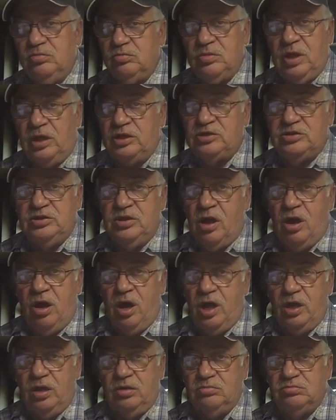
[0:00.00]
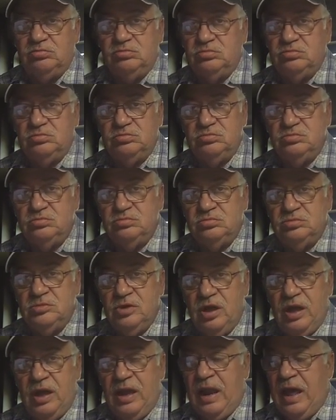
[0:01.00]
That's not.
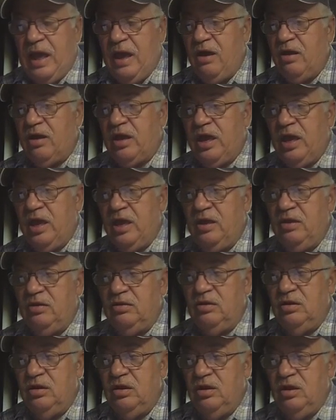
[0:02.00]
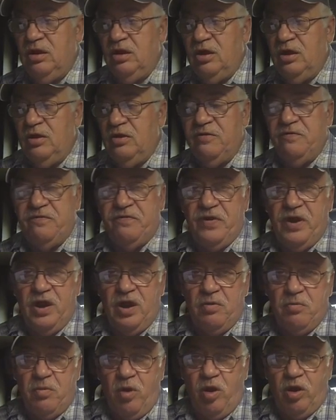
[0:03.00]
And how can
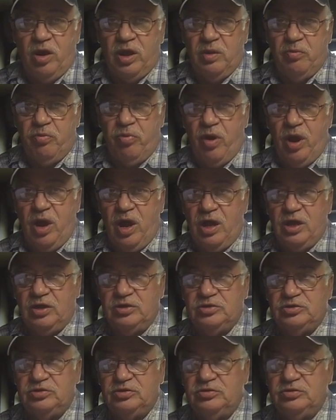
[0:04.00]
fair market price